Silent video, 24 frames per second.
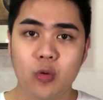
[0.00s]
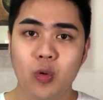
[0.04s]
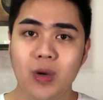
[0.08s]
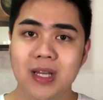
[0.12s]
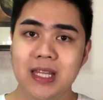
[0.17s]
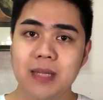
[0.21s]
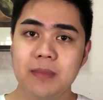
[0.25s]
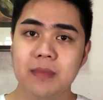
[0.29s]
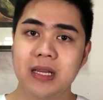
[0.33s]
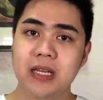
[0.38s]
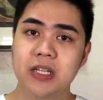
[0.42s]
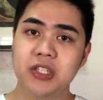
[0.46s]

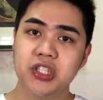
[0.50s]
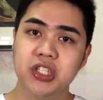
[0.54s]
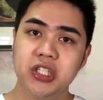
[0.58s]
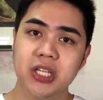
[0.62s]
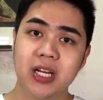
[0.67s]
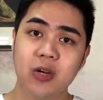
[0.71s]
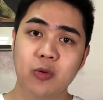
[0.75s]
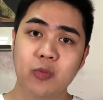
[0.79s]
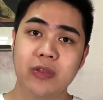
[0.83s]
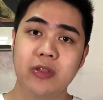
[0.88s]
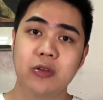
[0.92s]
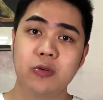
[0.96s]
what I'm gonna
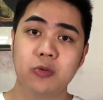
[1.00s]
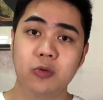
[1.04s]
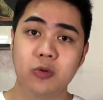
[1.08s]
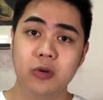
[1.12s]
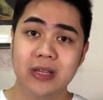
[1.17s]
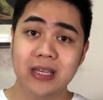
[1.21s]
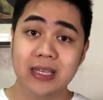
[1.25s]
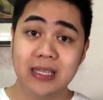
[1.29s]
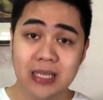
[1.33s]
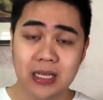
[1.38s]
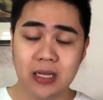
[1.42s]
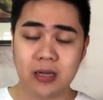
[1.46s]
share with
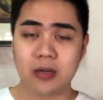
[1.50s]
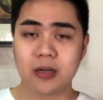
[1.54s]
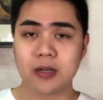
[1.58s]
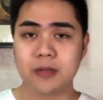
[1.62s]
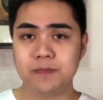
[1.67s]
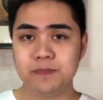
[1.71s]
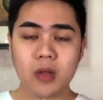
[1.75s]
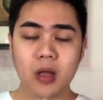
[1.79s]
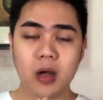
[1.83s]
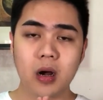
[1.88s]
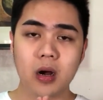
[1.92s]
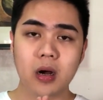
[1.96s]
you
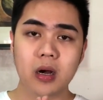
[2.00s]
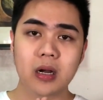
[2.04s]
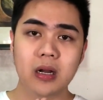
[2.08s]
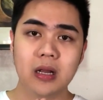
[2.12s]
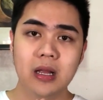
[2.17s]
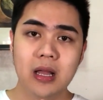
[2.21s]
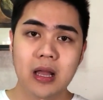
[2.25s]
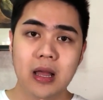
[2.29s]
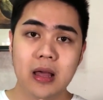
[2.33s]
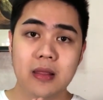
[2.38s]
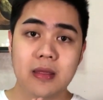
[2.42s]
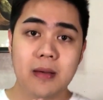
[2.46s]
here
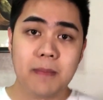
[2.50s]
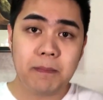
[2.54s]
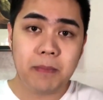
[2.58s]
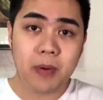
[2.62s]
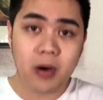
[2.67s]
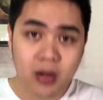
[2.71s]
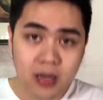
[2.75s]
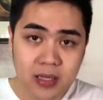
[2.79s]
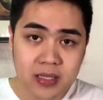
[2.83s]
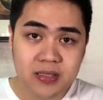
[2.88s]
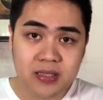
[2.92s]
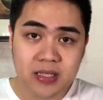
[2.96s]
are the
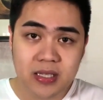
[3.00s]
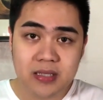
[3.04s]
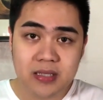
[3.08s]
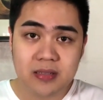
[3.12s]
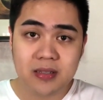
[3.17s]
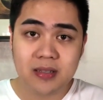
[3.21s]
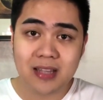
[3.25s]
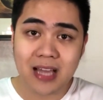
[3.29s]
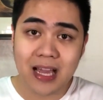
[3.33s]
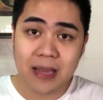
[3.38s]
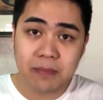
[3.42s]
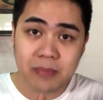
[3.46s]
policies
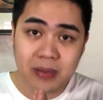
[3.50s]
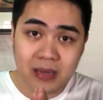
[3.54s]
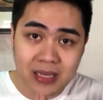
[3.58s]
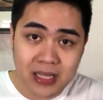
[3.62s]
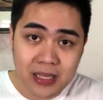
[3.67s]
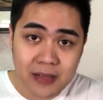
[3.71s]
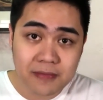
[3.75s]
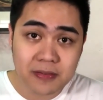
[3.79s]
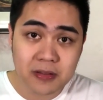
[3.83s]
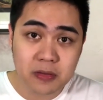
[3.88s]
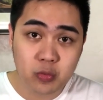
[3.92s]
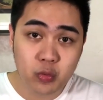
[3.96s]
that I
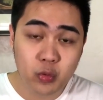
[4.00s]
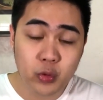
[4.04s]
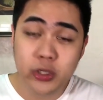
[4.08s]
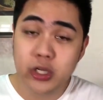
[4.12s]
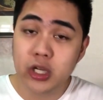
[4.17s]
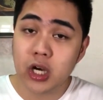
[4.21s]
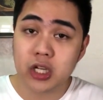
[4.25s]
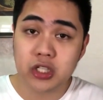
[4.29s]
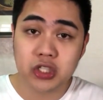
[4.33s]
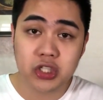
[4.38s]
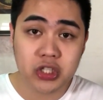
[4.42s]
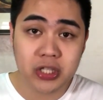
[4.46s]
believe would
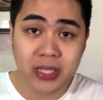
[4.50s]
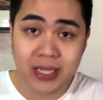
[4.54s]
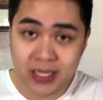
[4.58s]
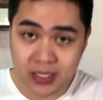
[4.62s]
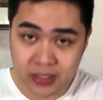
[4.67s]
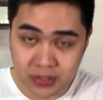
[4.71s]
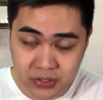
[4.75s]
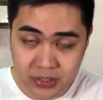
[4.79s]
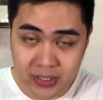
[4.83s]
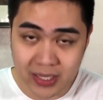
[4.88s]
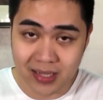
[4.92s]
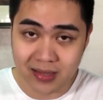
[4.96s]
not
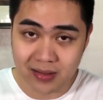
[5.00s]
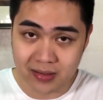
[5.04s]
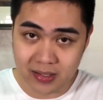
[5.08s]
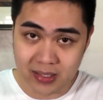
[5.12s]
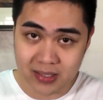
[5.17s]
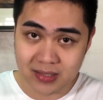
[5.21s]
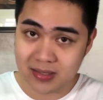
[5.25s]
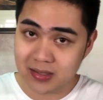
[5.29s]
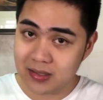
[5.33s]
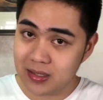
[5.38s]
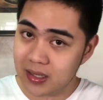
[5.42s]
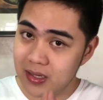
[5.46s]
change, and
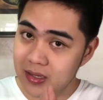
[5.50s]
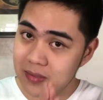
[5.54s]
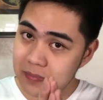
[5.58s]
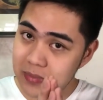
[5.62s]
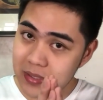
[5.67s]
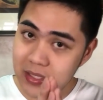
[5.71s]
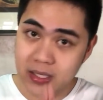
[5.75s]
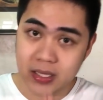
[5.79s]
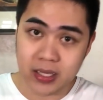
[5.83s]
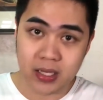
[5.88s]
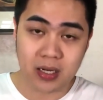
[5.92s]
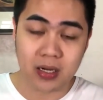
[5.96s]
it's gonna be
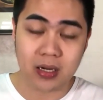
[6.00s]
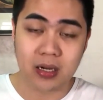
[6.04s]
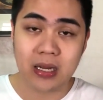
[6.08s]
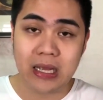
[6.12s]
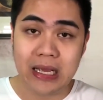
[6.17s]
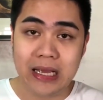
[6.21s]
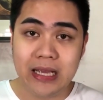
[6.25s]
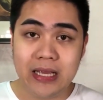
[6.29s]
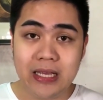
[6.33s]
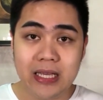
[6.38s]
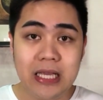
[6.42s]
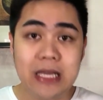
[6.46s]
here
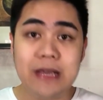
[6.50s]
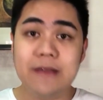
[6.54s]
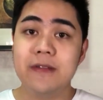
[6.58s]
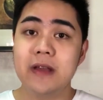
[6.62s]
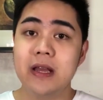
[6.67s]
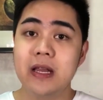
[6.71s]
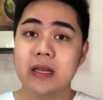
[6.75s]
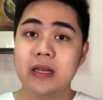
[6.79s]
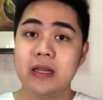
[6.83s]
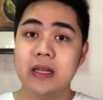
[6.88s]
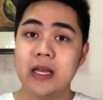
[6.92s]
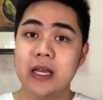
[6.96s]

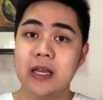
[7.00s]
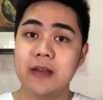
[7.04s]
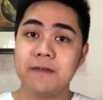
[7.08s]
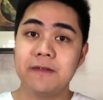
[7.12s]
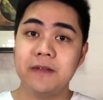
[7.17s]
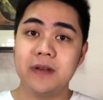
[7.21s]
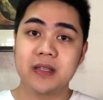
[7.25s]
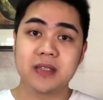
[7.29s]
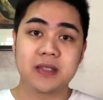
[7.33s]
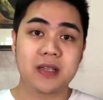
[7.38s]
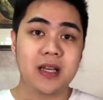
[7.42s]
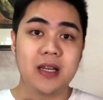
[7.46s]
even if
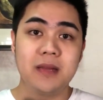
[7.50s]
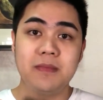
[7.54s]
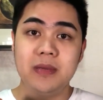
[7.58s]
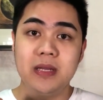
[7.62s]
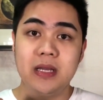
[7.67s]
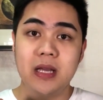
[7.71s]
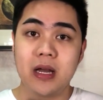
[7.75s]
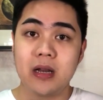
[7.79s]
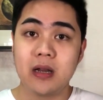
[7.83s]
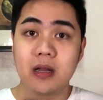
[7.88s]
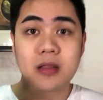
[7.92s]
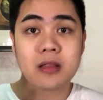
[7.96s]
it's gonna be
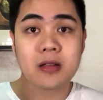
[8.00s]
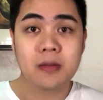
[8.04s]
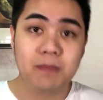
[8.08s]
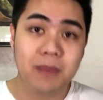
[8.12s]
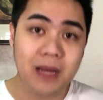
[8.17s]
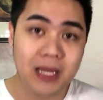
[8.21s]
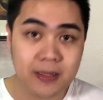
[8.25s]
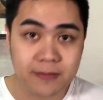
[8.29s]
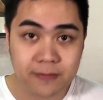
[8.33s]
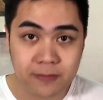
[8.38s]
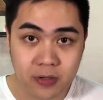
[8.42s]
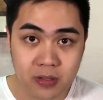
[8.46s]
another
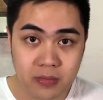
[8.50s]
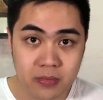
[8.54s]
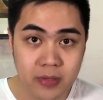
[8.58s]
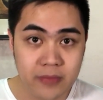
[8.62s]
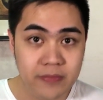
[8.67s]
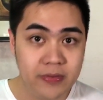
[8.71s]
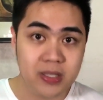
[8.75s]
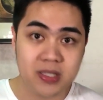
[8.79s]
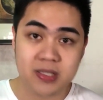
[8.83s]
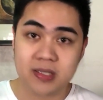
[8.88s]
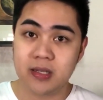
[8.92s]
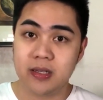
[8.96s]
platform,
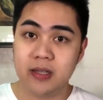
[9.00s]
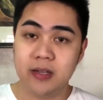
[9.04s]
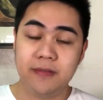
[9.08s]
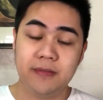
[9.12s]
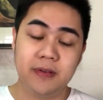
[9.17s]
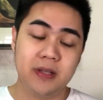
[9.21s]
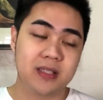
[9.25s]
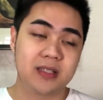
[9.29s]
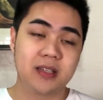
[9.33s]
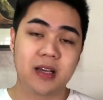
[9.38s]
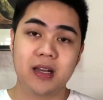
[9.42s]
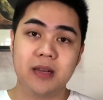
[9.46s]
if
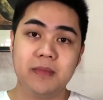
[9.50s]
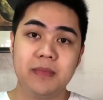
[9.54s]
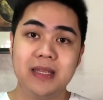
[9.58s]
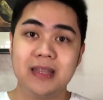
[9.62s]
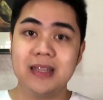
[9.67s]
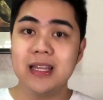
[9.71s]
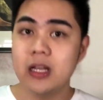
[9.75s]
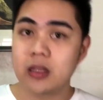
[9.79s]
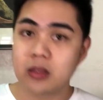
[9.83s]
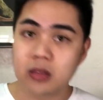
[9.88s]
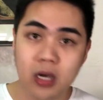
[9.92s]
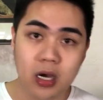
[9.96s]
it's gonna be
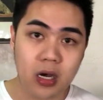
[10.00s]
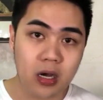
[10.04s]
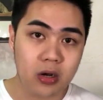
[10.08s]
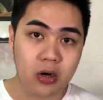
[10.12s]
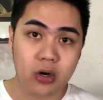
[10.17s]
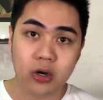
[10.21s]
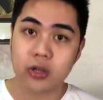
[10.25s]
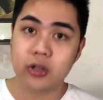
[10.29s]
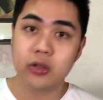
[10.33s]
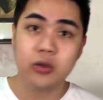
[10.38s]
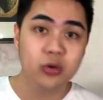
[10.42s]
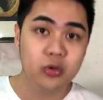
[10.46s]
TikTok
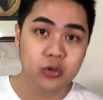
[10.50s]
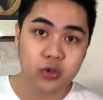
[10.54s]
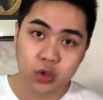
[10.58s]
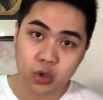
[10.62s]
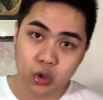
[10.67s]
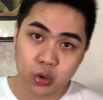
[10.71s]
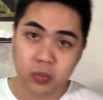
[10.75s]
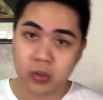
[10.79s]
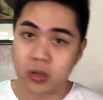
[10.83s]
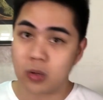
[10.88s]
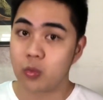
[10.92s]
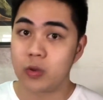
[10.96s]
or
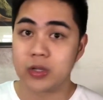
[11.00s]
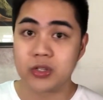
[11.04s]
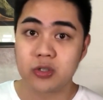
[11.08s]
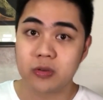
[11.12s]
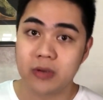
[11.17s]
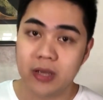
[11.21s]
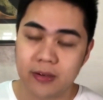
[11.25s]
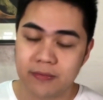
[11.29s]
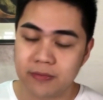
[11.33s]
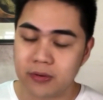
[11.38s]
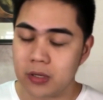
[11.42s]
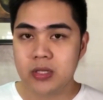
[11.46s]
YouTube or
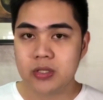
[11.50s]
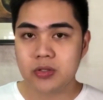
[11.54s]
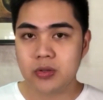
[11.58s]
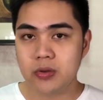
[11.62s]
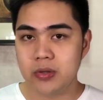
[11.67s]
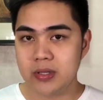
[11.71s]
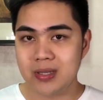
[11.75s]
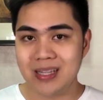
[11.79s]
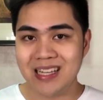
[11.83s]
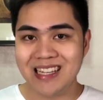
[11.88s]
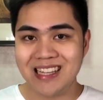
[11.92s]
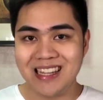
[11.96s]
whatsoever. So
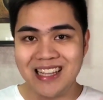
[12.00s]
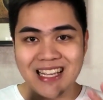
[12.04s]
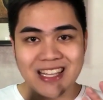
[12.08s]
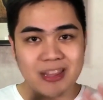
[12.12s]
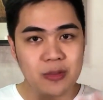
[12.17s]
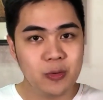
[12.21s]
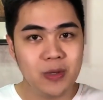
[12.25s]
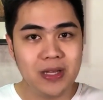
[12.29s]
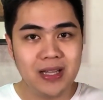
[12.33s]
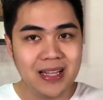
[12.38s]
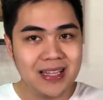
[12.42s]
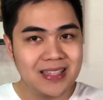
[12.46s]

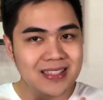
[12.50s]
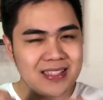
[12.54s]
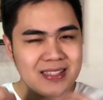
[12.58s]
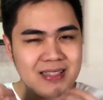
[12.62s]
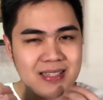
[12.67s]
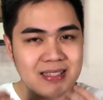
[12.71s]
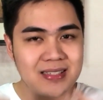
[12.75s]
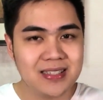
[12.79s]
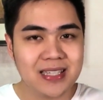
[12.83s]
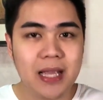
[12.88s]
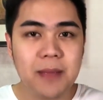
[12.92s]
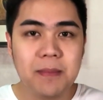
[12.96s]
it's
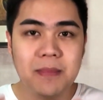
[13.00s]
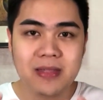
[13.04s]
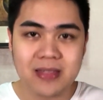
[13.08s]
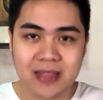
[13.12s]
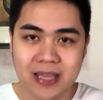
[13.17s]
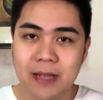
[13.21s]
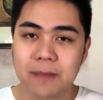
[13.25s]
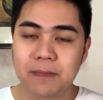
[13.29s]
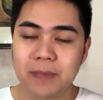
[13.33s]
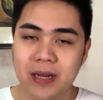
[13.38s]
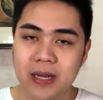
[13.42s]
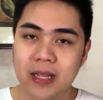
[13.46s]
the same
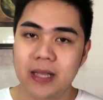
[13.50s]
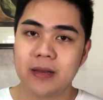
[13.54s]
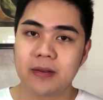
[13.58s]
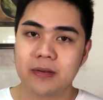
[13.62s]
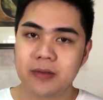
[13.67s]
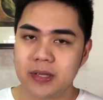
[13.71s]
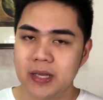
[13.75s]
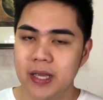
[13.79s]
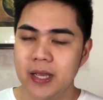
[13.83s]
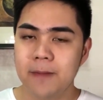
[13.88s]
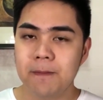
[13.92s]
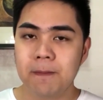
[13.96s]
thing pa rin,
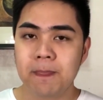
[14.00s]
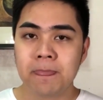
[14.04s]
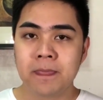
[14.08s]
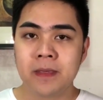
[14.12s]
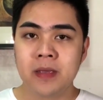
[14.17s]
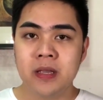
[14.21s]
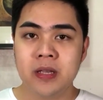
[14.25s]
okay?